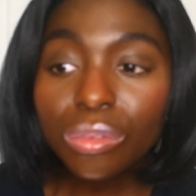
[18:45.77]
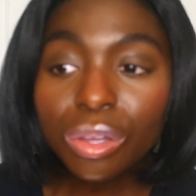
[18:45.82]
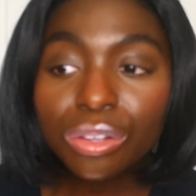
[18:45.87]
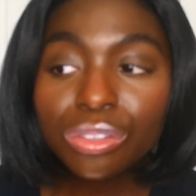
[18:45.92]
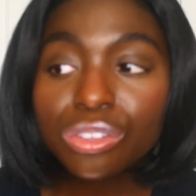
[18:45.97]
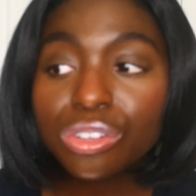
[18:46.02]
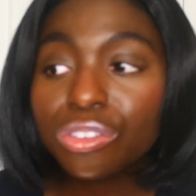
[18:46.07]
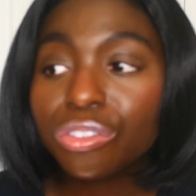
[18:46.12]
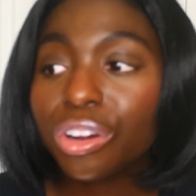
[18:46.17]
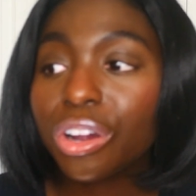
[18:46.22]

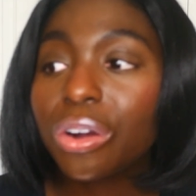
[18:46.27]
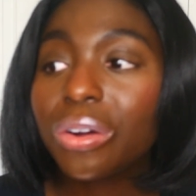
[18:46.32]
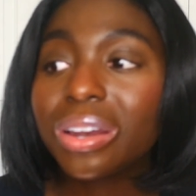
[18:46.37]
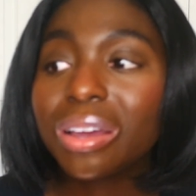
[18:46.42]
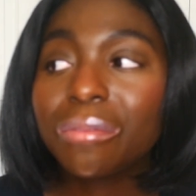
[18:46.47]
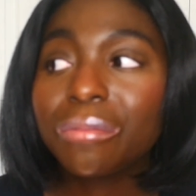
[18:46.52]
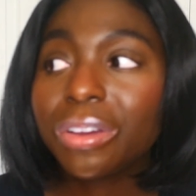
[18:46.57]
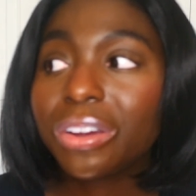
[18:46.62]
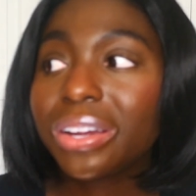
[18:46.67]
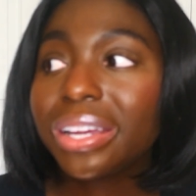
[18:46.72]
to grow, and
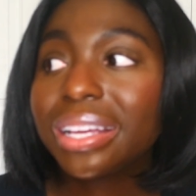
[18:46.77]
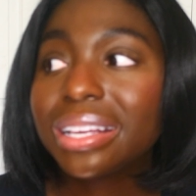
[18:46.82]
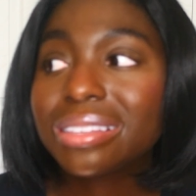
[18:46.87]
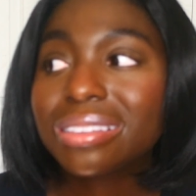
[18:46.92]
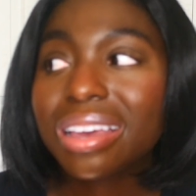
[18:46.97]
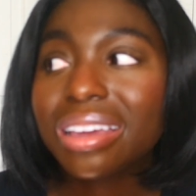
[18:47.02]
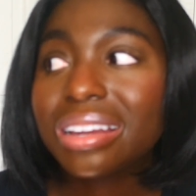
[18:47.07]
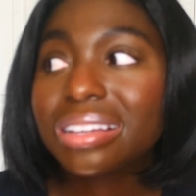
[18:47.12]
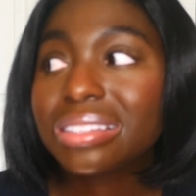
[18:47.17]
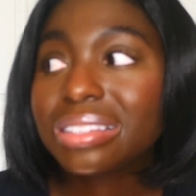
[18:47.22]
I'm very
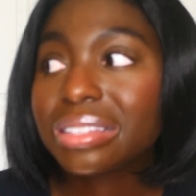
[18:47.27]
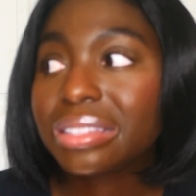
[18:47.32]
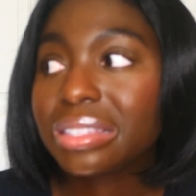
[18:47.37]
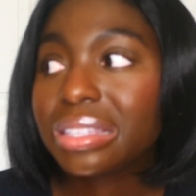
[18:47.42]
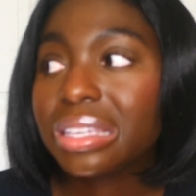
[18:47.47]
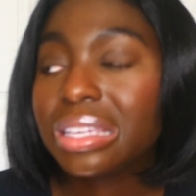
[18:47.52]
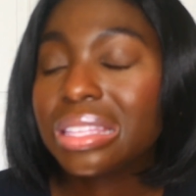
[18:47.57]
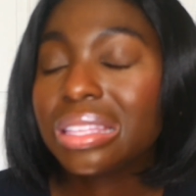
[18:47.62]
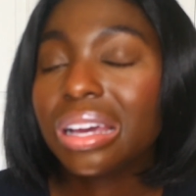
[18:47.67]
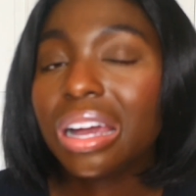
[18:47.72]
excited to
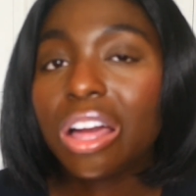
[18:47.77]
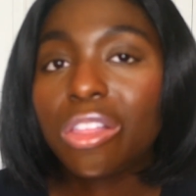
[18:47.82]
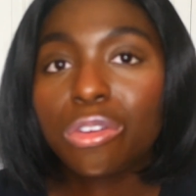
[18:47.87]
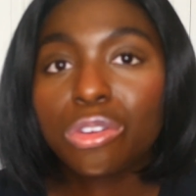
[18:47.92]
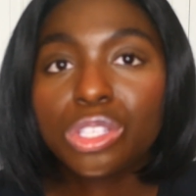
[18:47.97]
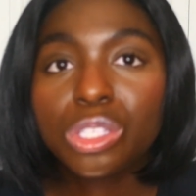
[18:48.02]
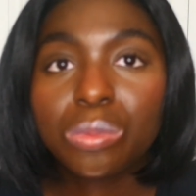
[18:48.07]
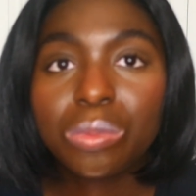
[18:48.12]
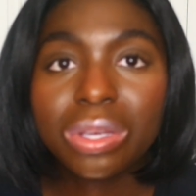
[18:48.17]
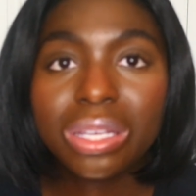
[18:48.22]
see the other
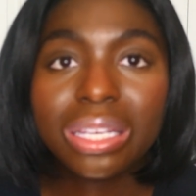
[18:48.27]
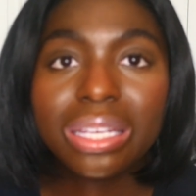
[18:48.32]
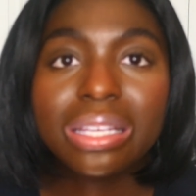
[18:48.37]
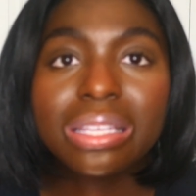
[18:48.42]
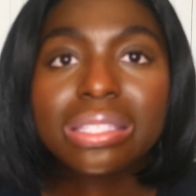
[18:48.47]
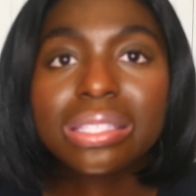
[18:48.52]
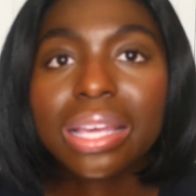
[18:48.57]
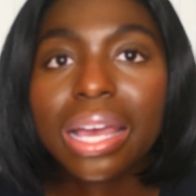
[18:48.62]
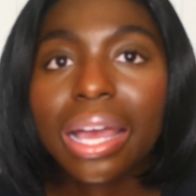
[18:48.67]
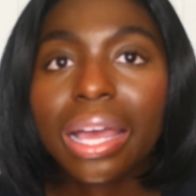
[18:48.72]

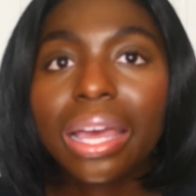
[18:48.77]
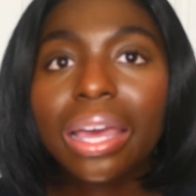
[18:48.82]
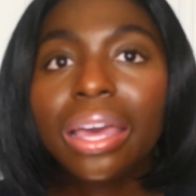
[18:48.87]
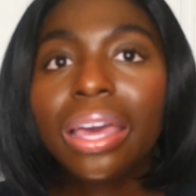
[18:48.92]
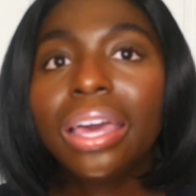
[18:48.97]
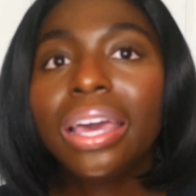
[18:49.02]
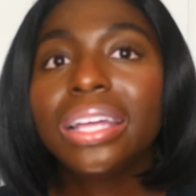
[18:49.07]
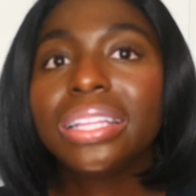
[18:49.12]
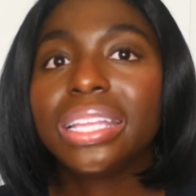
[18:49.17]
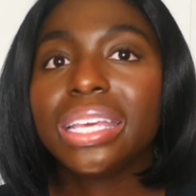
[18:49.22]
Speedies that
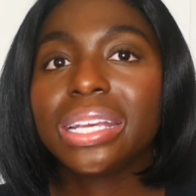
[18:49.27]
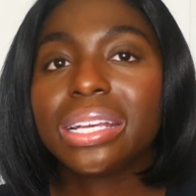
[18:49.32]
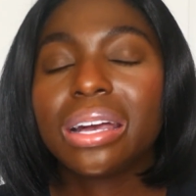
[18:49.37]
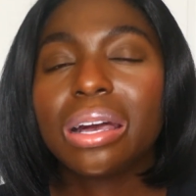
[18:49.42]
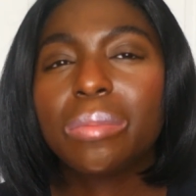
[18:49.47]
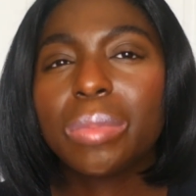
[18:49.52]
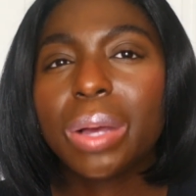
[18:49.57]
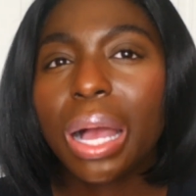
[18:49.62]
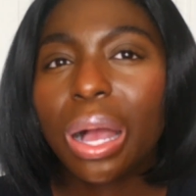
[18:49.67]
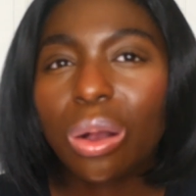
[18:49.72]
they
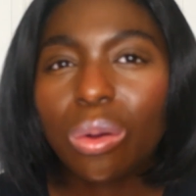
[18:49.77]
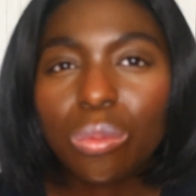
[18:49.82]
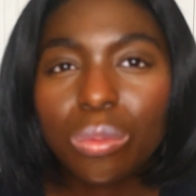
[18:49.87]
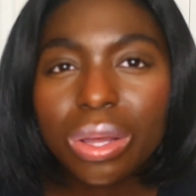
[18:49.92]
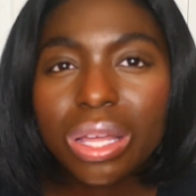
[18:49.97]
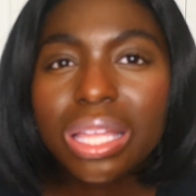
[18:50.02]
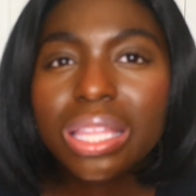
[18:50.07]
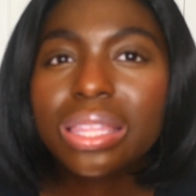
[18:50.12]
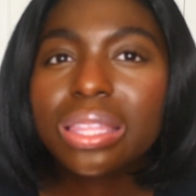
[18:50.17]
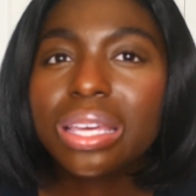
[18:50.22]
come out
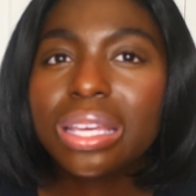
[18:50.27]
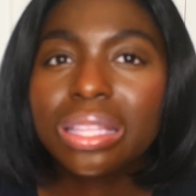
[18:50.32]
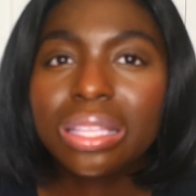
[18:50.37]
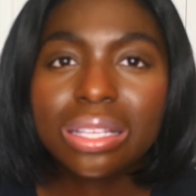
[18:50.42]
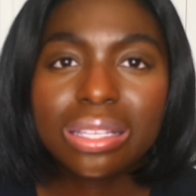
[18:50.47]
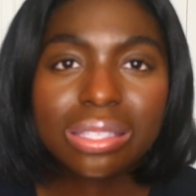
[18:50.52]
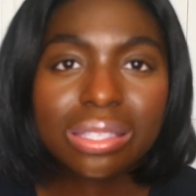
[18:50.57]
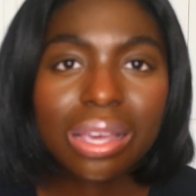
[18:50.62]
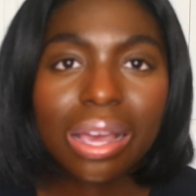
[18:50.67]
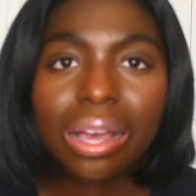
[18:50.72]
with in the
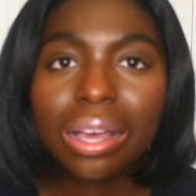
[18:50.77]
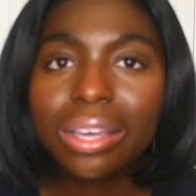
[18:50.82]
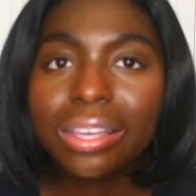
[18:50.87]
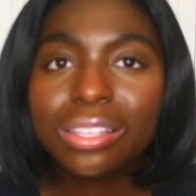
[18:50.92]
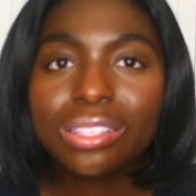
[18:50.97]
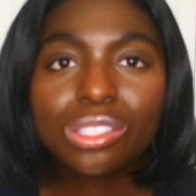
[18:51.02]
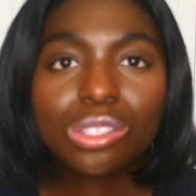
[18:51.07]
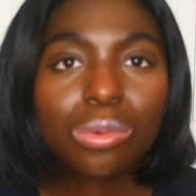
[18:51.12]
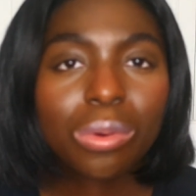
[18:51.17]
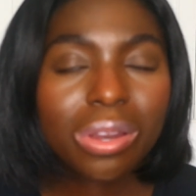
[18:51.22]

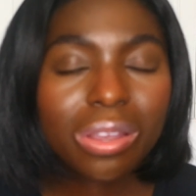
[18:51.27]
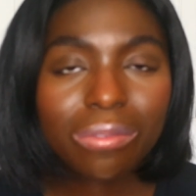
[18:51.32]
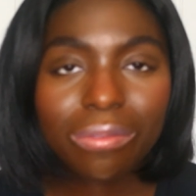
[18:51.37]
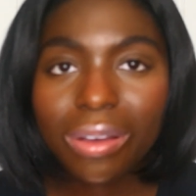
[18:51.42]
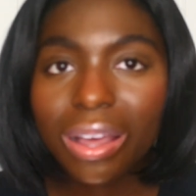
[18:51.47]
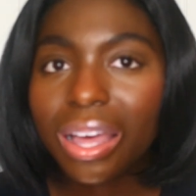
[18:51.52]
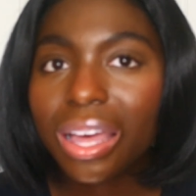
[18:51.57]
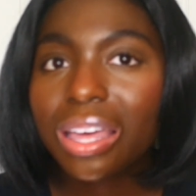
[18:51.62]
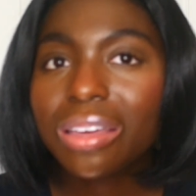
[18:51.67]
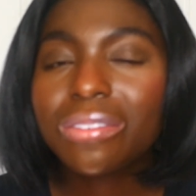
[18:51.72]
size
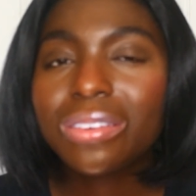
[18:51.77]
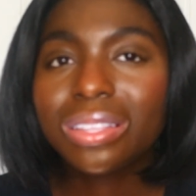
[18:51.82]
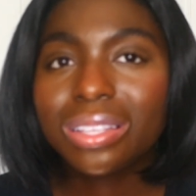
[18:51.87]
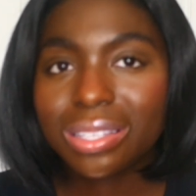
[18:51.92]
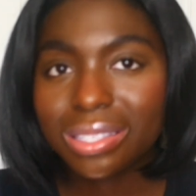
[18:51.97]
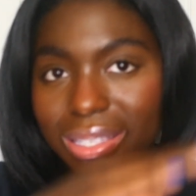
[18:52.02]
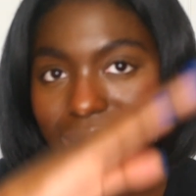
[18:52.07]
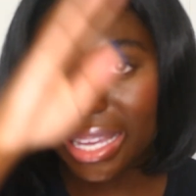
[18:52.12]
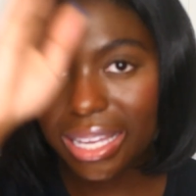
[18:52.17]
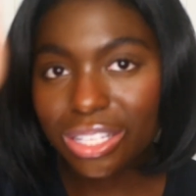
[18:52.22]
25 and the
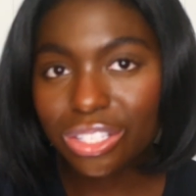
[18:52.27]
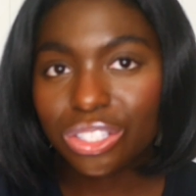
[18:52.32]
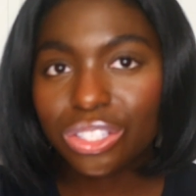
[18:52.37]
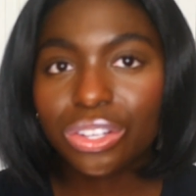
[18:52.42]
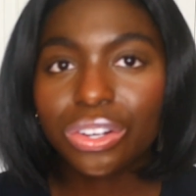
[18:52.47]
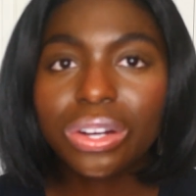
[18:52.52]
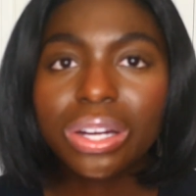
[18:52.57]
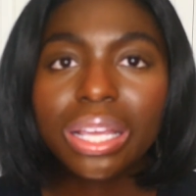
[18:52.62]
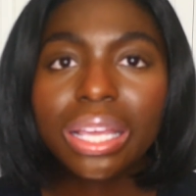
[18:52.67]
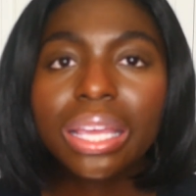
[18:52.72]
size
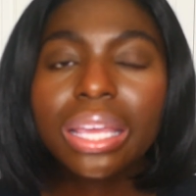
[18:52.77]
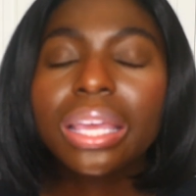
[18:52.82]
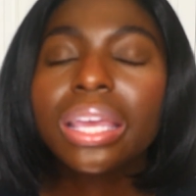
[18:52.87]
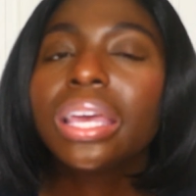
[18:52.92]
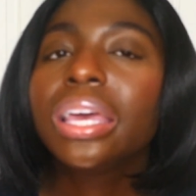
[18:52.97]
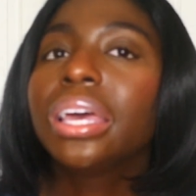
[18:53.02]
30.